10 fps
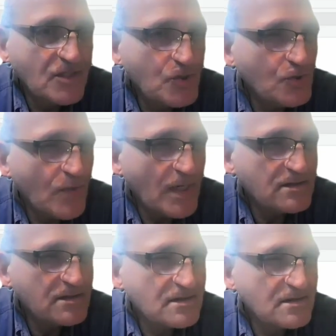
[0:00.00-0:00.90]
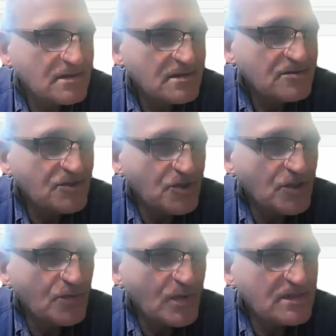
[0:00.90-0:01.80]
Q what? Do you
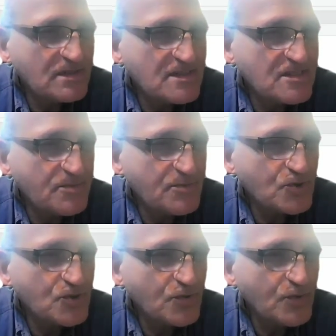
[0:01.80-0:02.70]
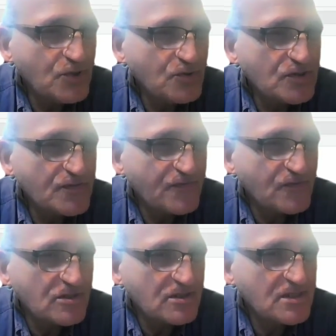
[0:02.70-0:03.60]
know what distribution we use
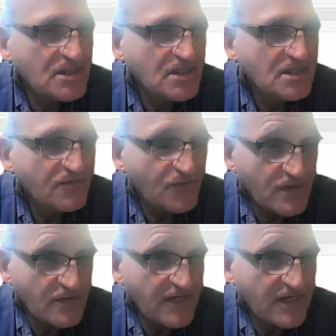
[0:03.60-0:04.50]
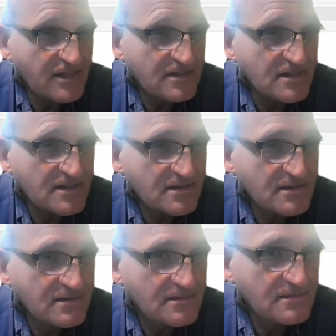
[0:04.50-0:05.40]
for the variance?
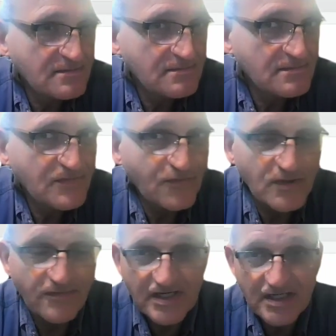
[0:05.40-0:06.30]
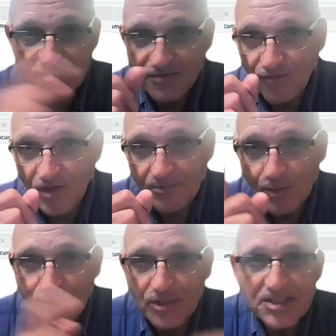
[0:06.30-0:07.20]
For a variance of one
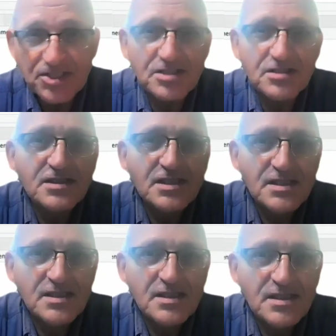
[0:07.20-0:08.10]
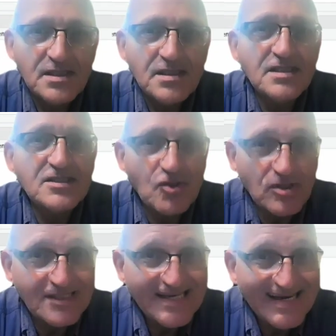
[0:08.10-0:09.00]
population? It's
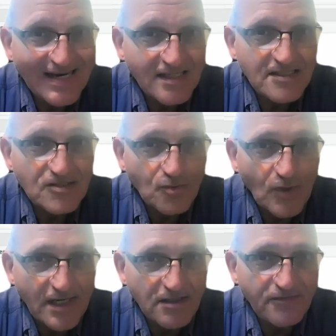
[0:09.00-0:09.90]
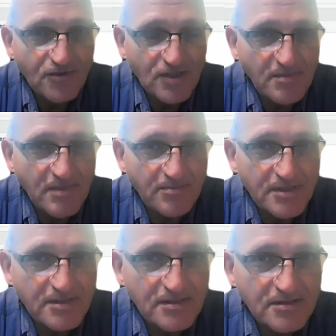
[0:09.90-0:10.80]
called chi-square, if you
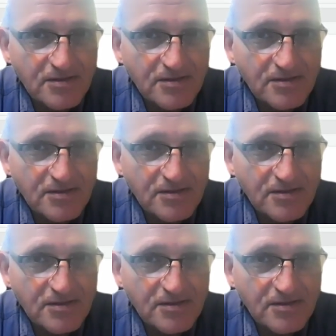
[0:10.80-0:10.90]
remember.